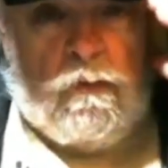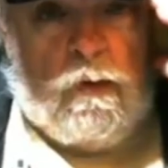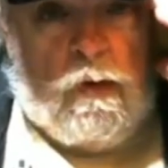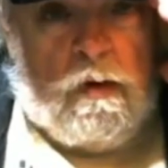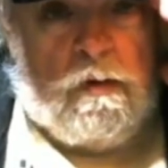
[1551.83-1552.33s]

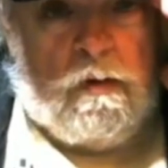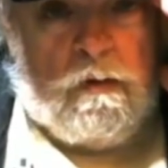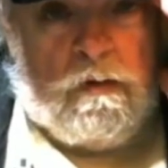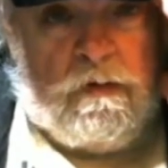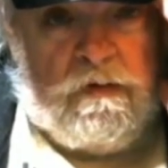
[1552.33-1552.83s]

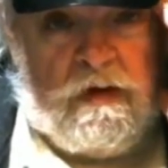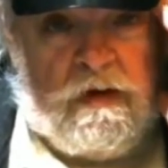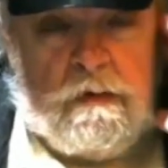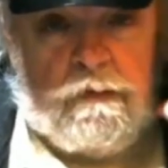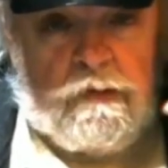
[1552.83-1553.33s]
were
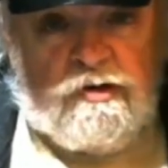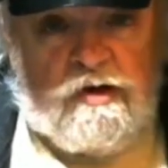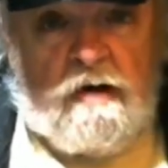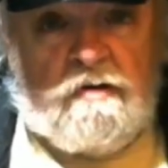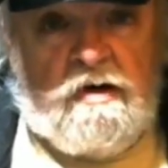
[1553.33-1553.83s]
the
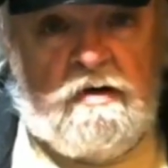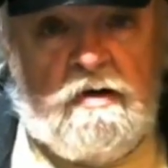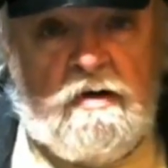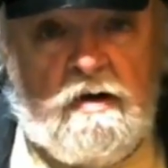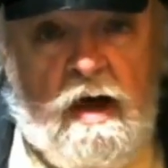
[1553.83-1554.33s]

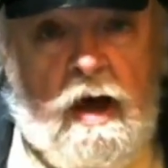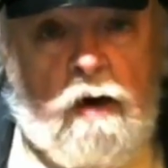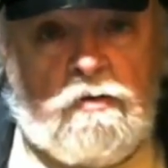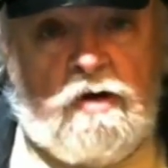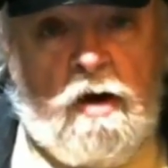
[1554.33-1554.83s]
projected
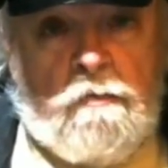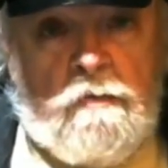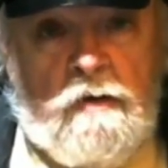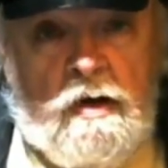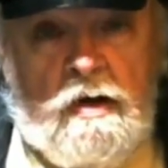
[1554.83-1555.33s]

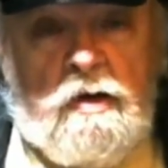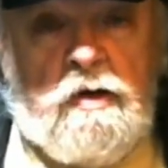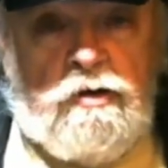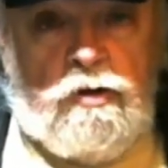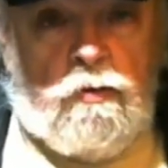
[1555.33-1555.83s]
outcome.
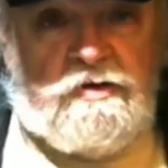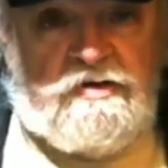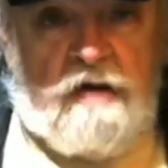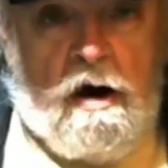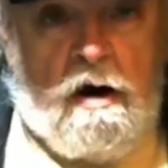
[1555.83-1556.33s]
You
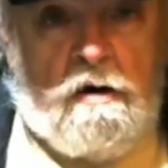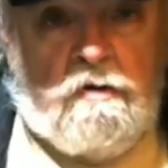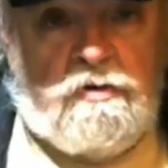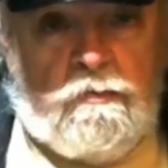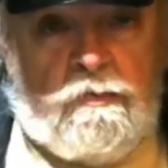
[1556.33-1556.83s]

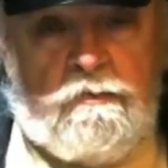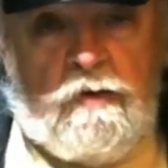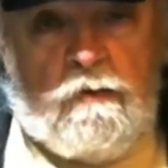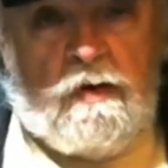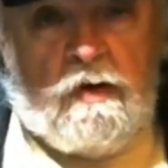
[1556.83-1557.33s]
retired, you
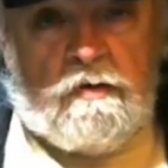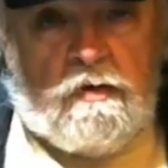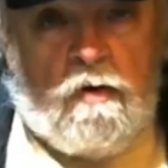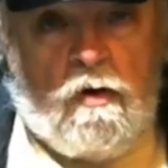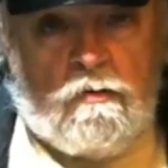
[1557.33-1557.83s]
built
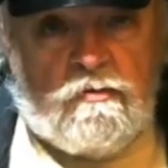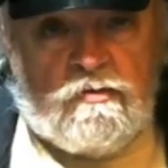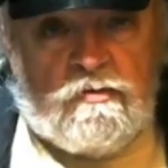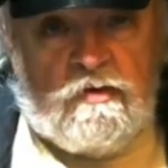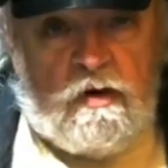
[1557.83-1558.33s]
your own,
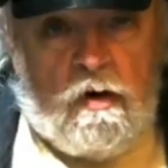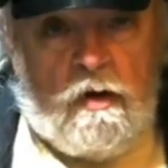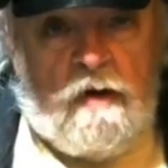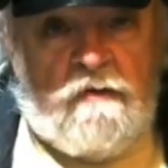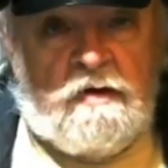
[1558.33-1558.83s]

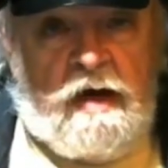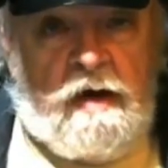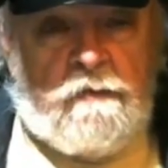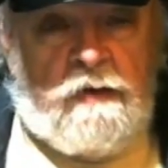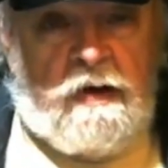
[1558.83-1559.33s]
and the
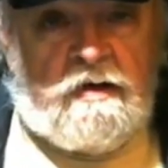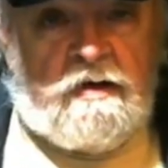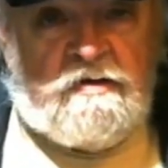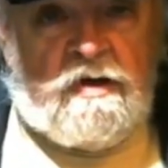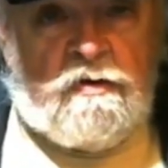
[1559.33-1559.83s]
campaign
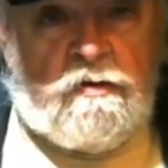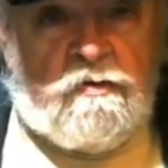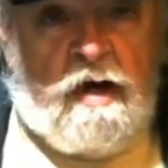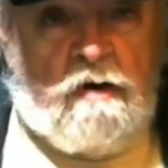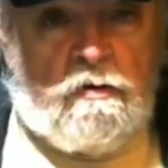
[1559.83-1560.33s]

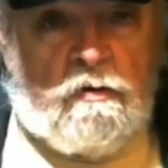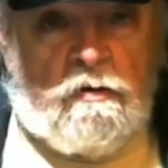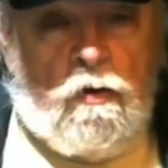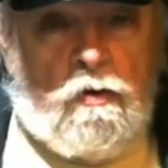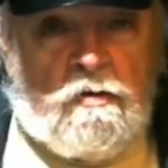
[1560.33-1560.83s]
continued. Now you're
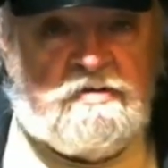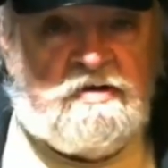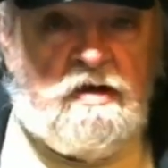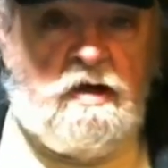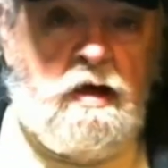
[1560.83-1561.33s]

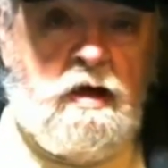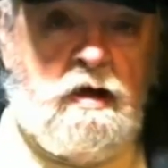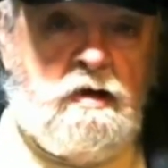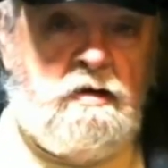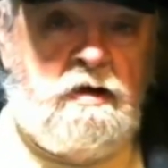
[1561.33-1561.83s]
lords
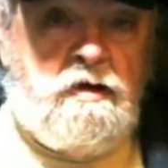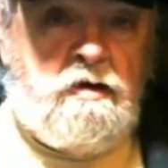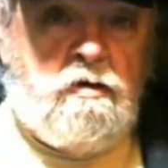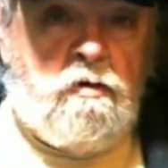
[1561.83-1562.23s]
leading